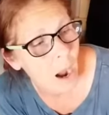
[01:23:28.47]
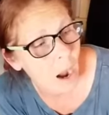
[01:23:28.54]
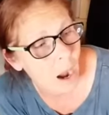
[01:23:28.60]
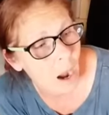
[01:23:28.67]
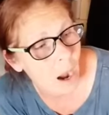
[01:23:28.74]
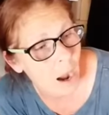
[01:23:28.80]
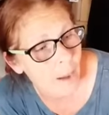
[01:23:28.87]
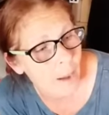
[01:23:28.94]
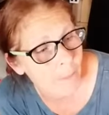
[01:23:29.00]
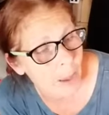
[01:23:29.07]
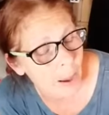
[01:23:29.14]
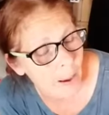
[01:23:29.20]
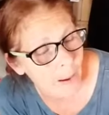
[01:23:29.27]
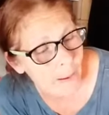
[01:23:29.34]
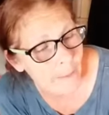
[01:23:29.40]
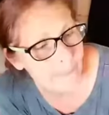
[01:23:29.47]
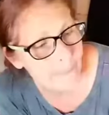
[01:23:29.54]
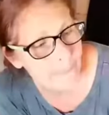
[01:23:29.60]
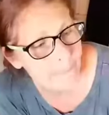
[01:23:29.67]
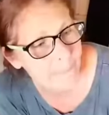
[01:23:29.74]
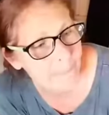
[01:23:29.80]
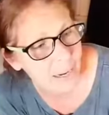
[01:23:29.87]
Um,
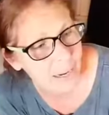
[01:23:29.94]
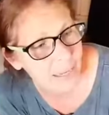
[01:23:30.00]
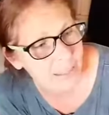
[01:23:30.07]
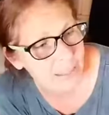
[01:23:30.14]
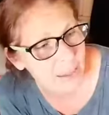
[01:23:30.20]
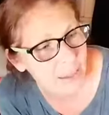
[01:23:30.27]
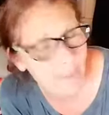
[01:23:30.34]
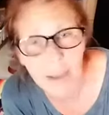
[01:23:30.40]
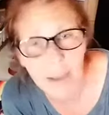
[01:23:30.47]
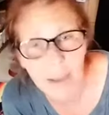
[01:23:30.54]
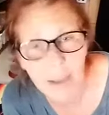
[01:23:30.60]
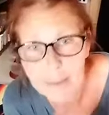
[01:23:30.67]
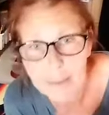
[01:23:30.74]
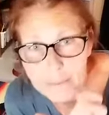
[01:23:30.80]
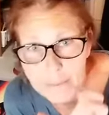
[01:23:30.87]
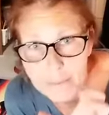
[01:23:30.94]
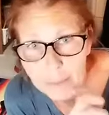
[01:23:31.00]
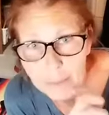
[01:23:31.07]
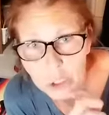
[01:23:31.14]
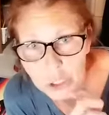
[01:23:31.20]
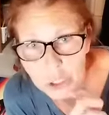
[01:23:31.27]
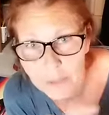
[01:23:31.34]
but my
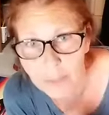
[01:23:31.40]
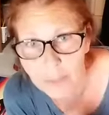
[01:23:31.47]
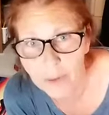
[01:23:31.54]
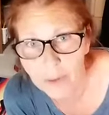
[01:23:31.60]
membership